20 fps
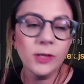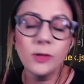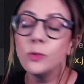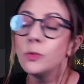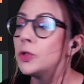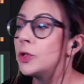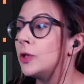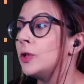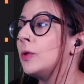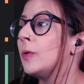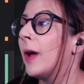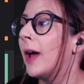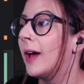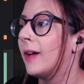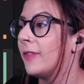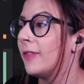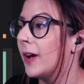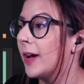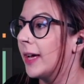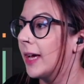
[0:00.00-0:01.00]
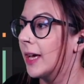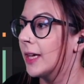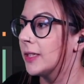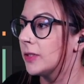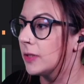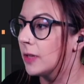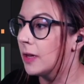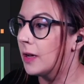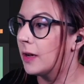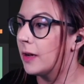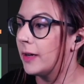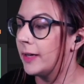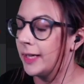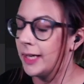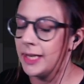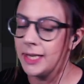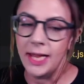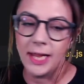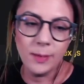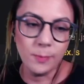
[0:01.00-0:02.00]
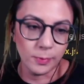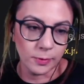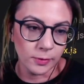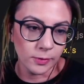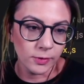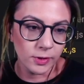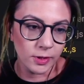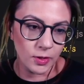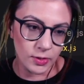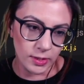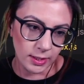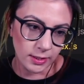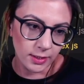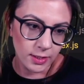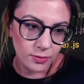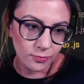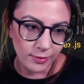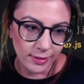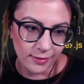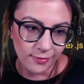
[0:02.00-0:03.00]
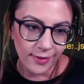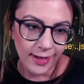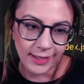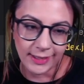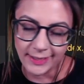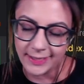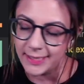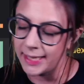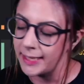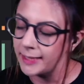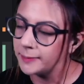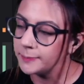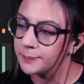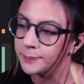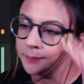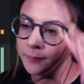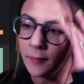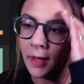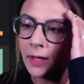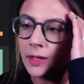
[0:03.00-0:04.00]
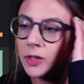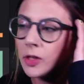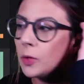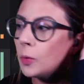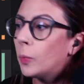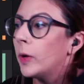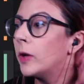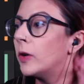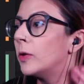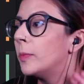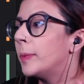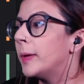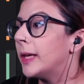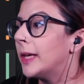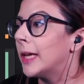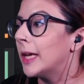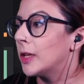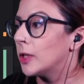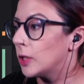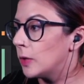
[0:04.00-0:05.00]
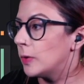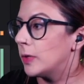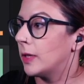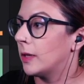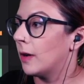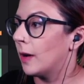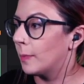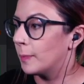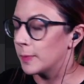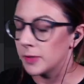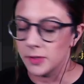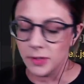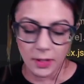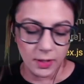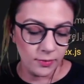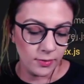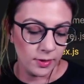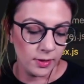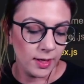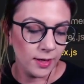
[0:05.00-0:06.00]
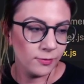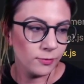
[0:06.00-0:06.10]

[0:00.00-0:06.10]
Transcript: do have ISR enabled using this revalidate, you will be using up server and